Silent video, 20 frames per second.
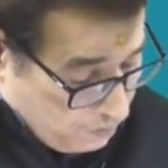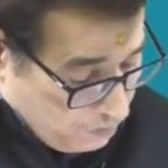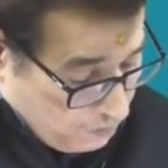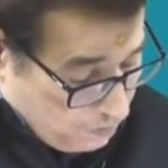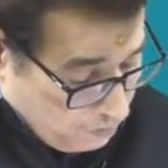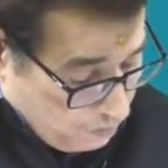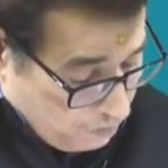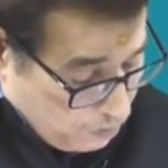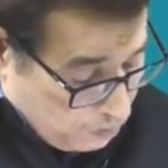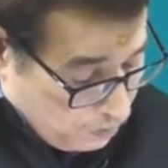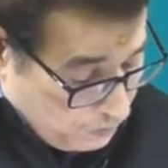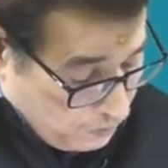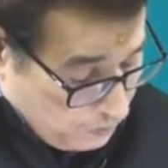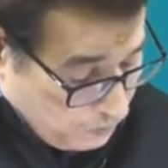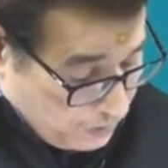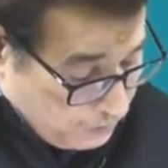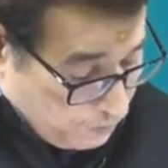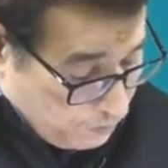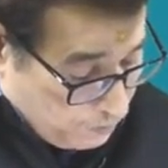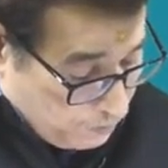because it's
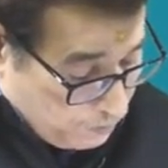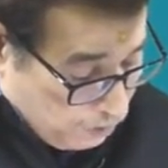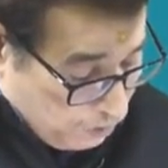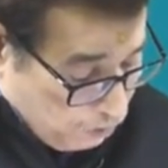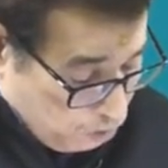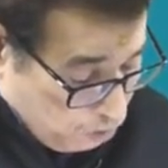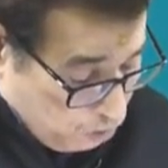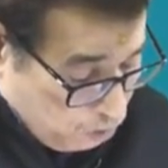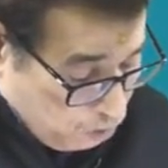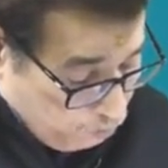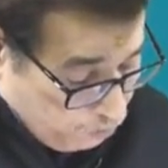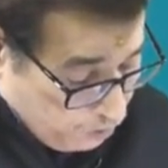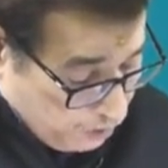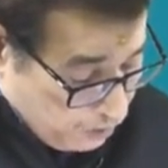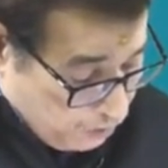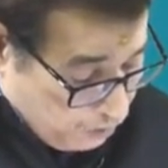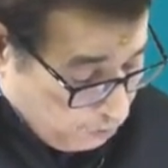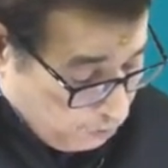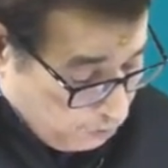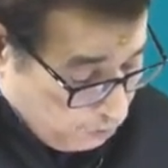a pretty long
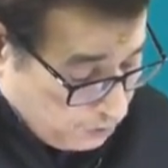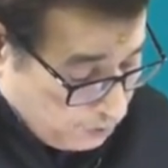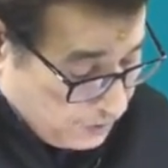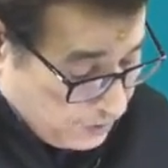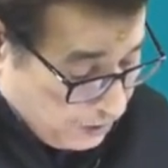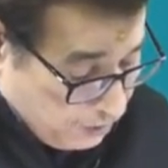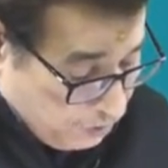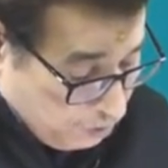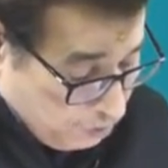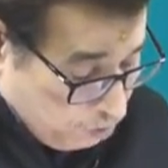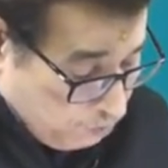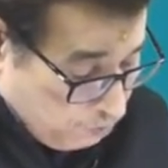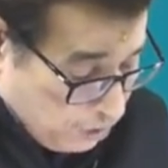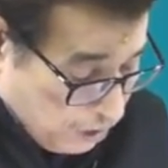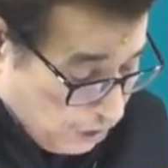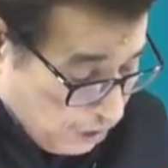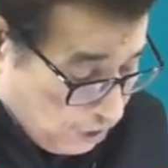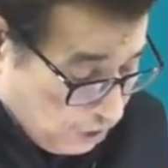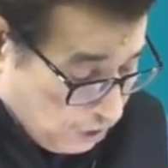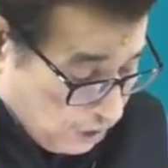word, goods sent to
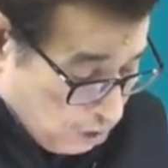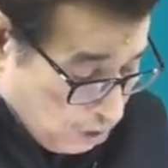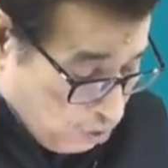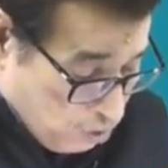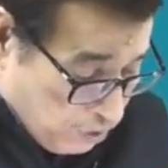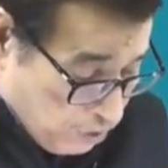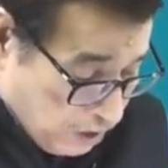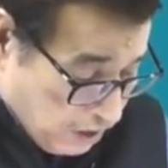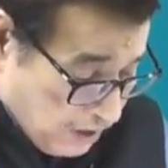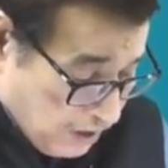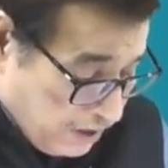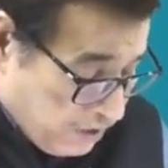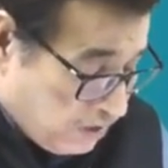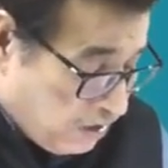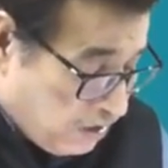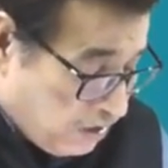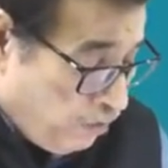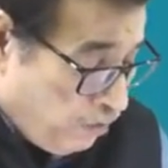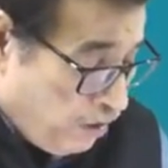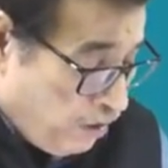branch account,
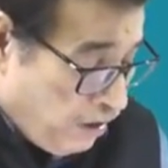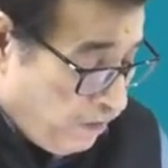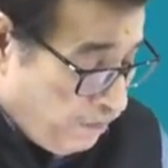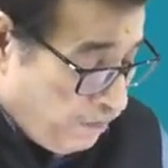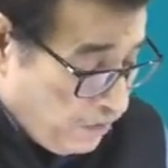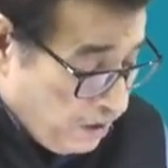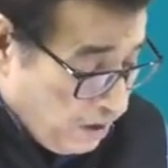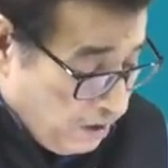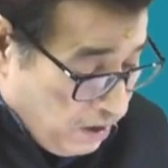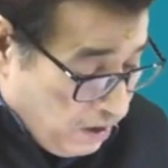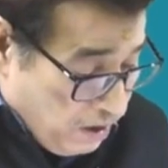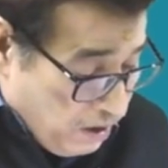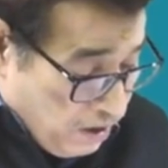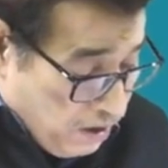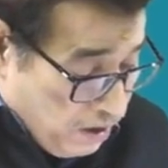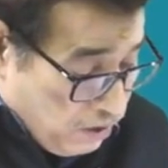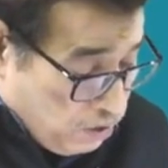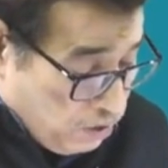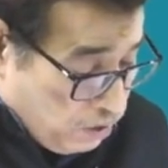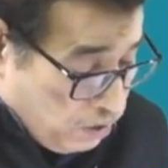GSTB.
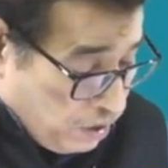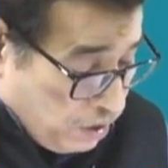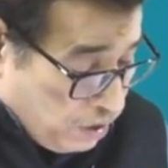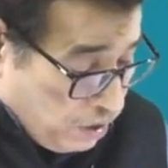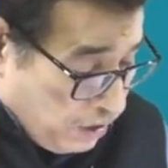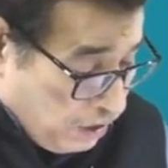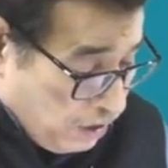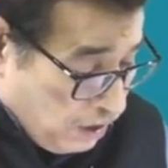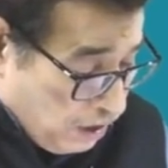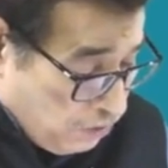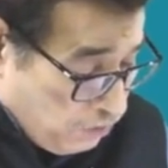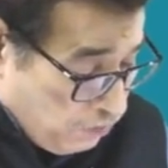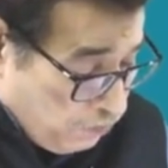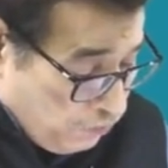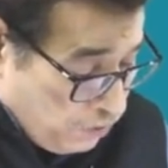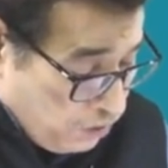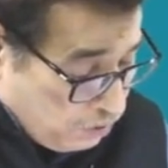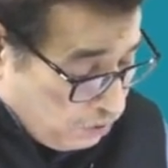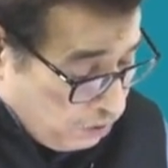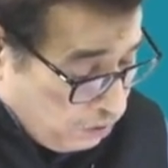So 30,000
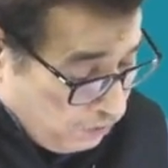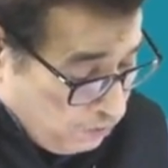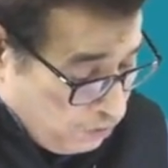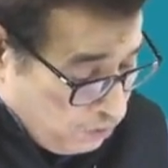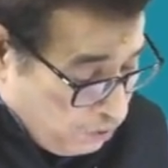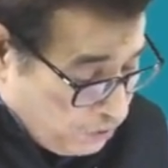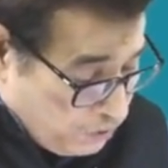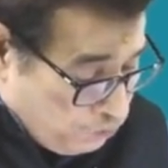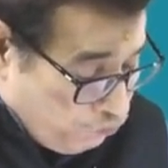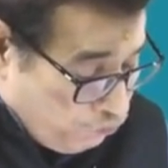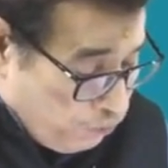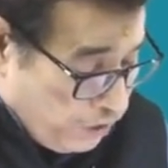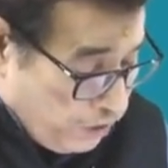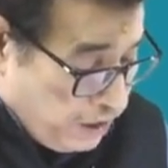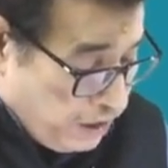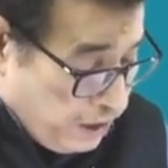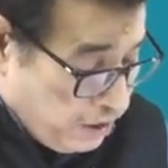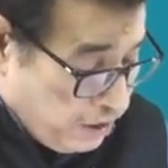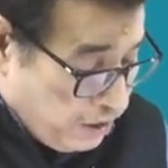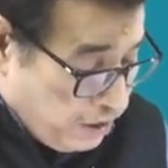worth of goods we
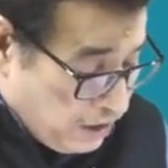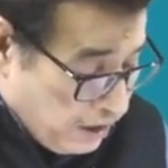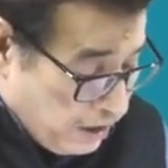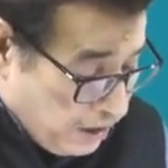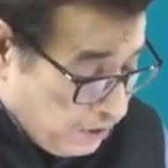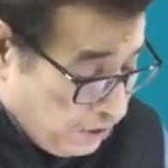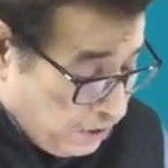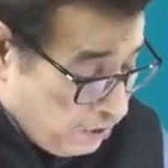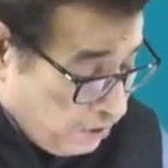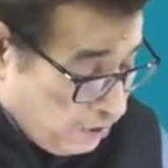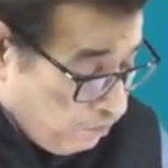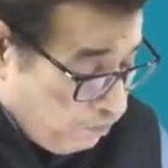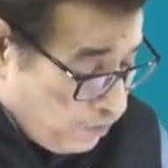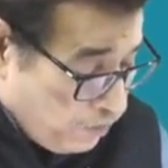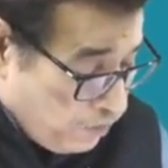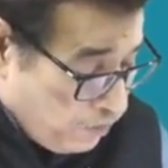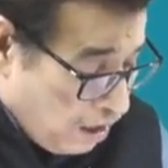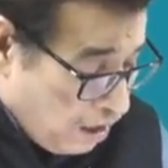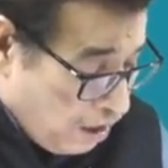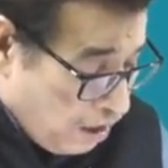did send,
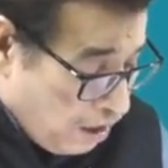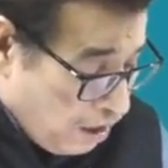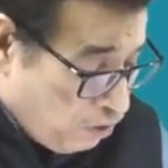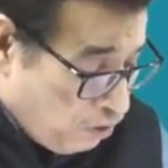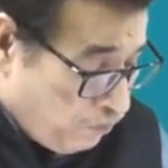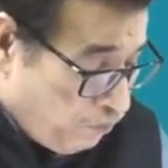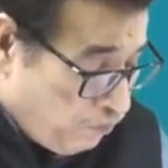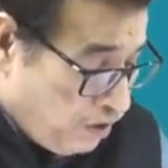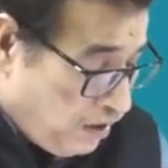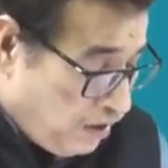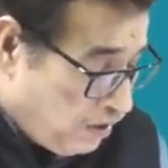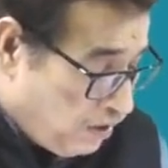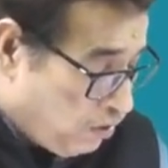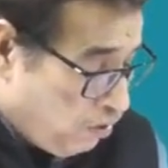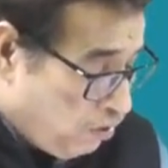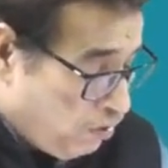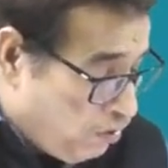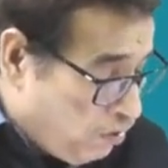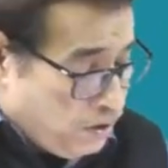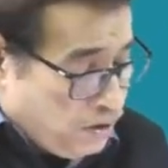but out of these
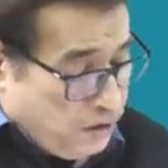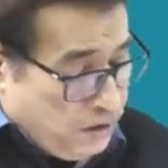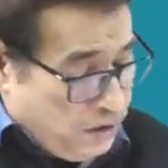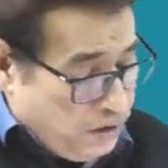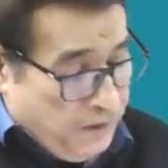goods,